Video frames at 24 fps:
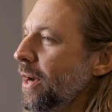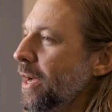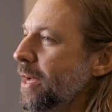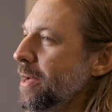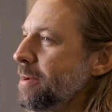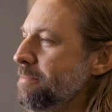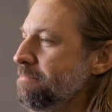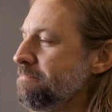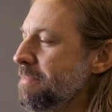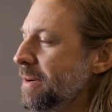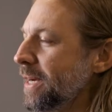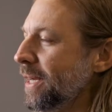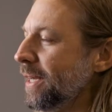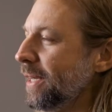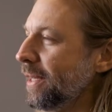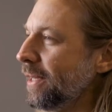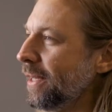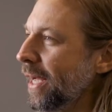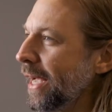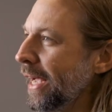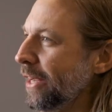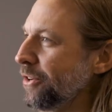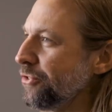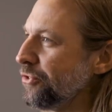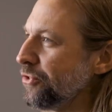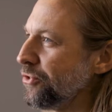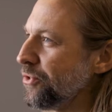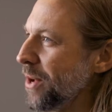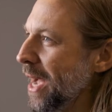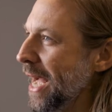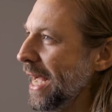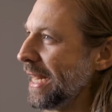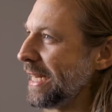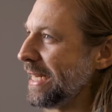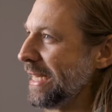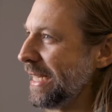I am uh, Andrew
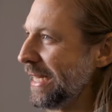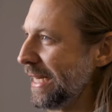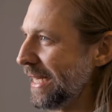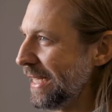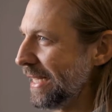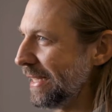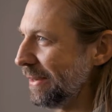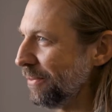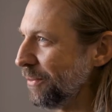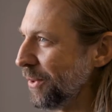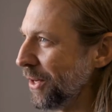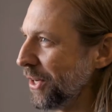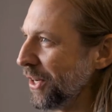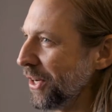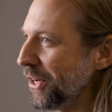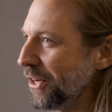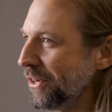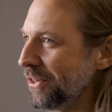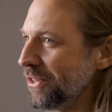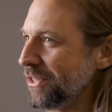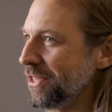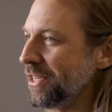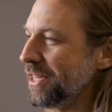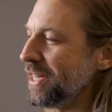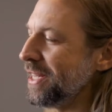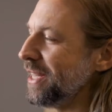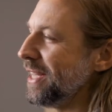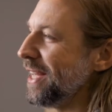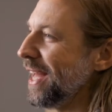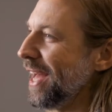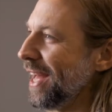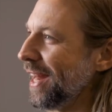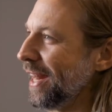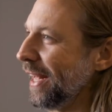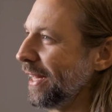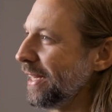Agnini and we are
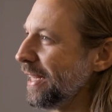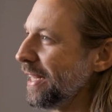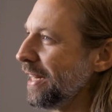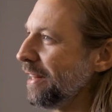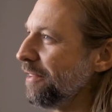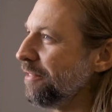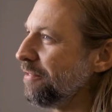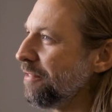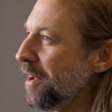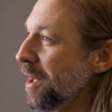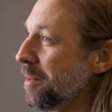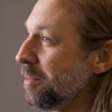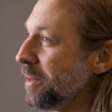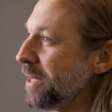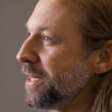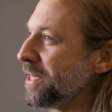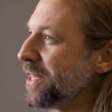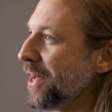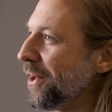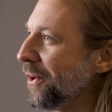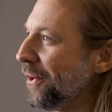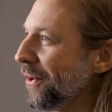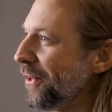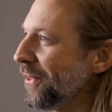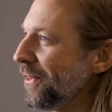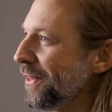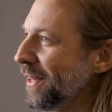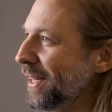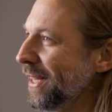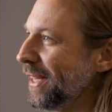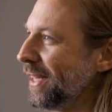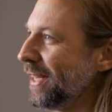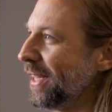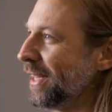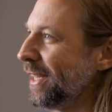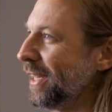sitting at Agnini Family Dental
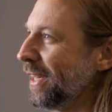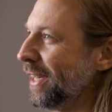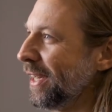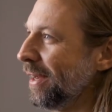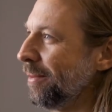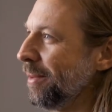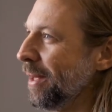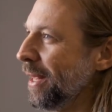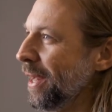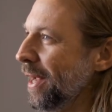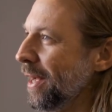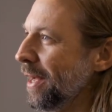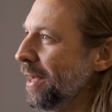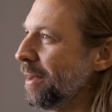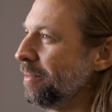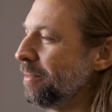um, and I